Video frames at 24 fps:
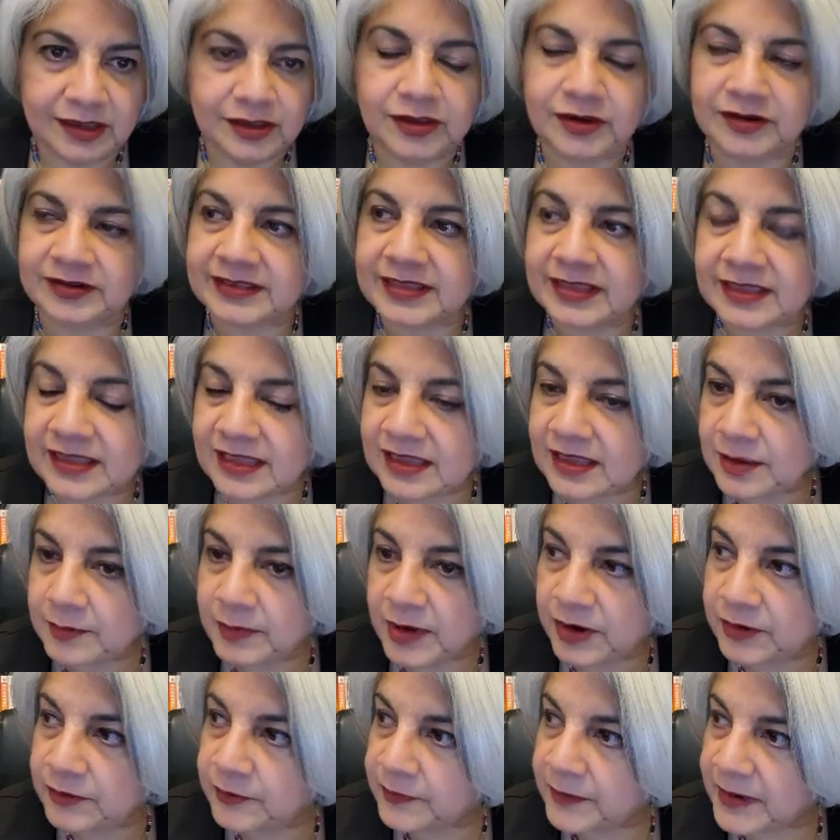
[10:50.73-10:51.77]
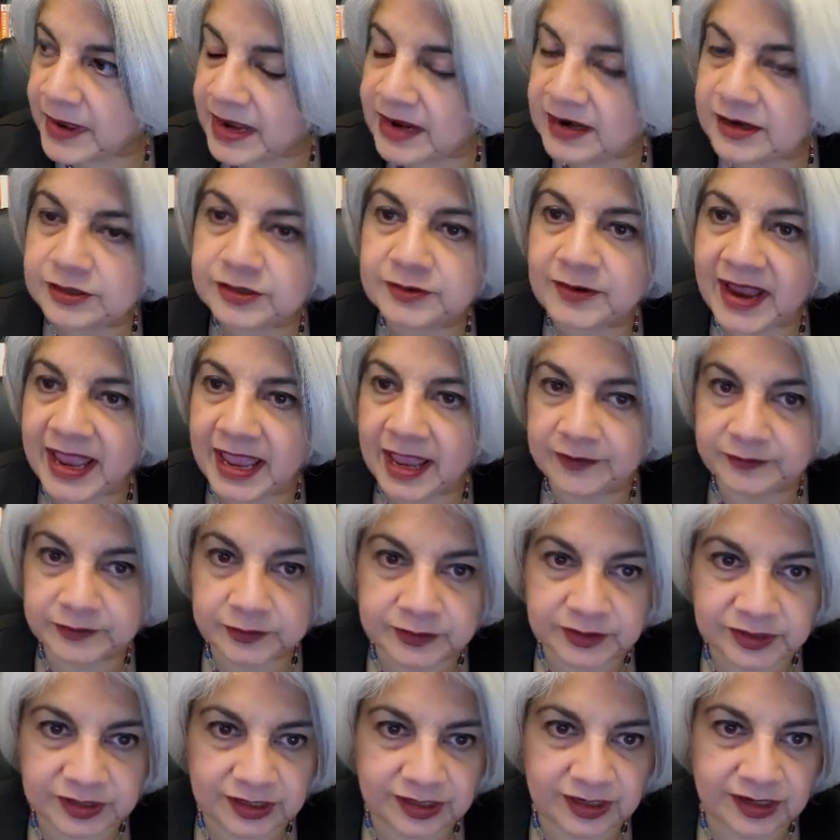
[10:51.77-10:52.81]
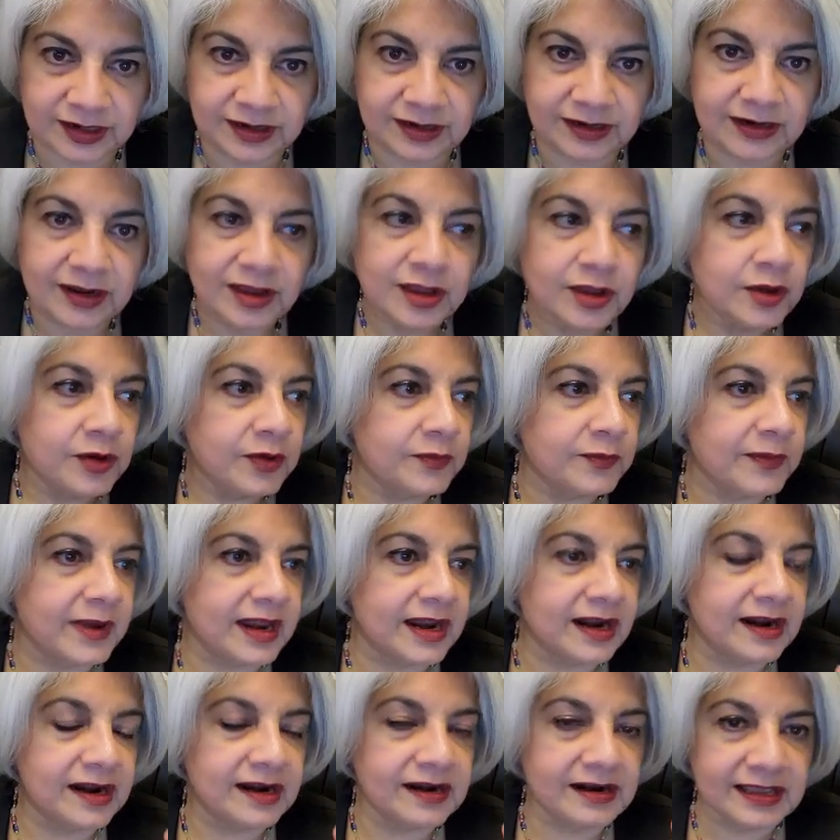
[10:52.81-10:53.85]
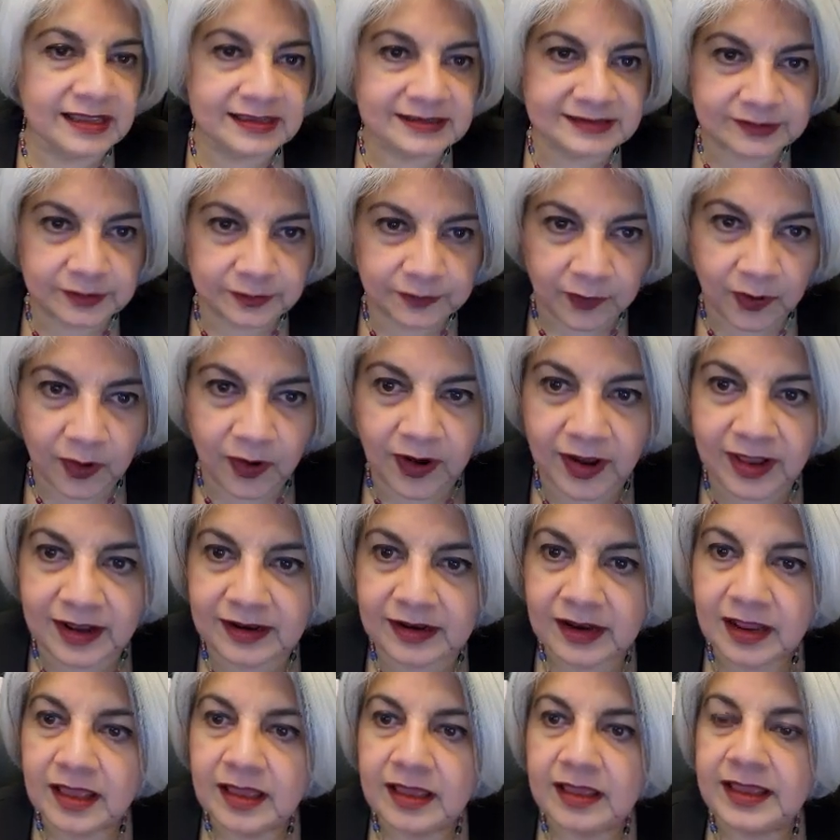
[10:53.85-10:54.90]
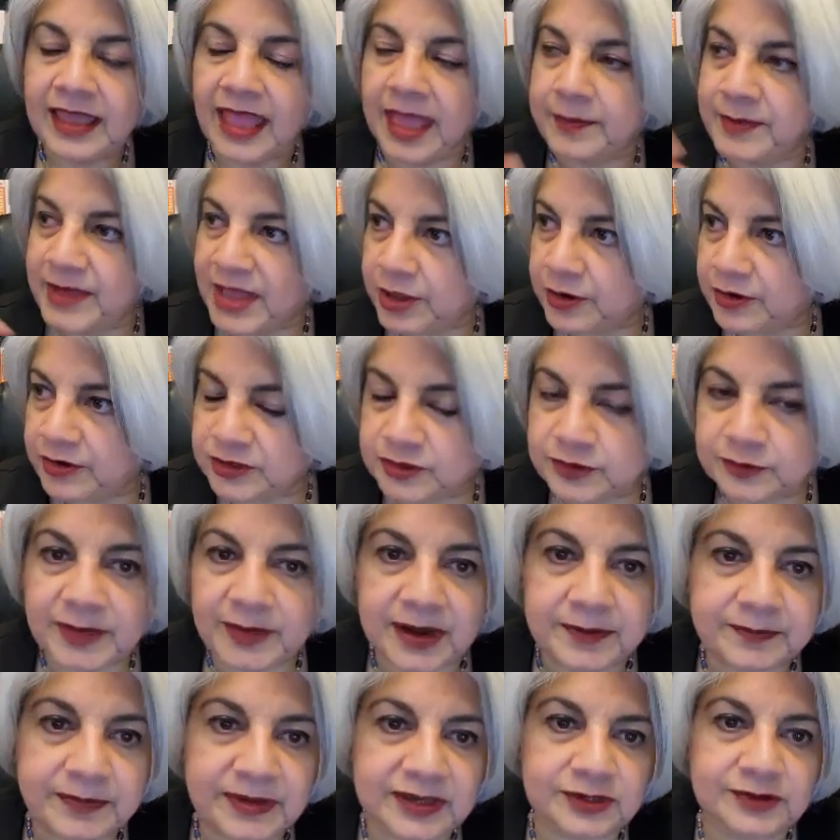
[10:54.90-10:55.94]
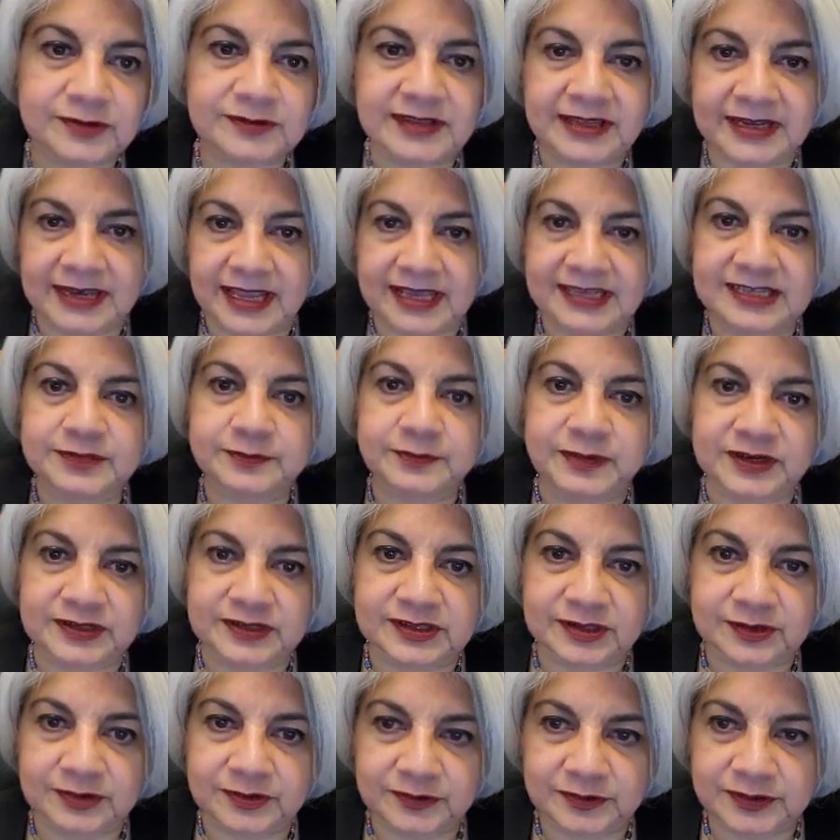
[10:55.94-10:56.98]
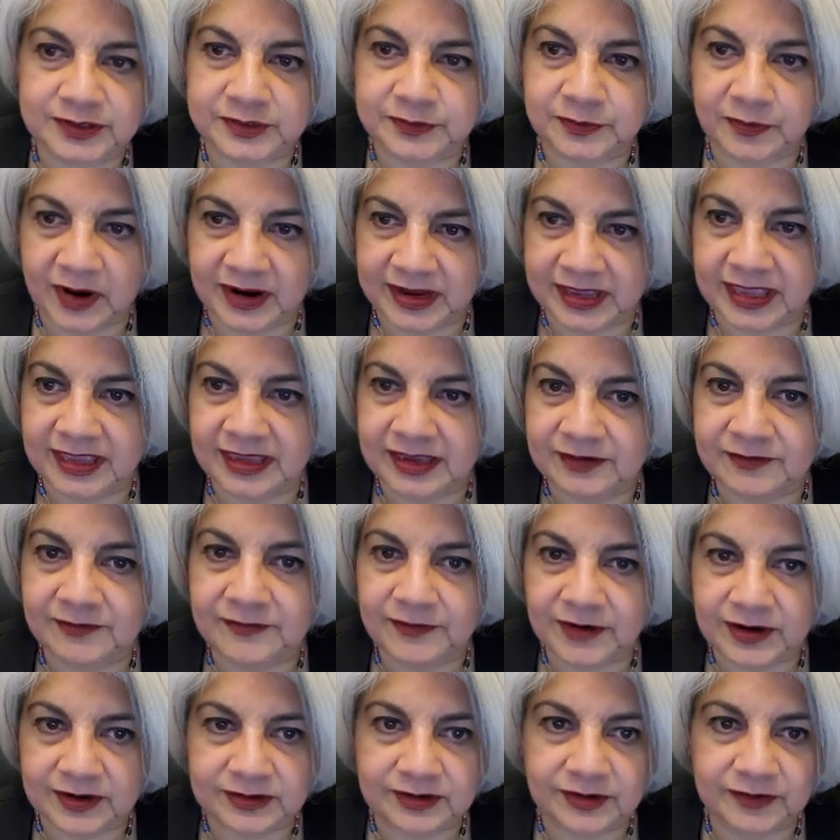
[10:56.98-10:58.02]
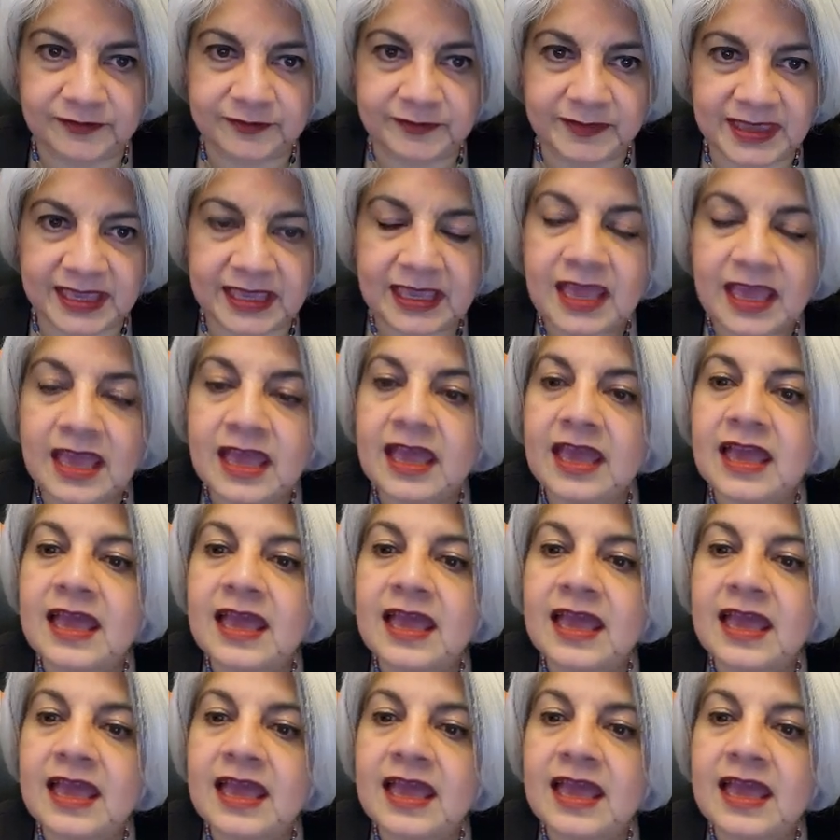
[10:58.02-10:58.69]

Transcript: You're thinking about where do I have to turn? Where is the wall? Am I going to bump into the next person who is walking in front of me?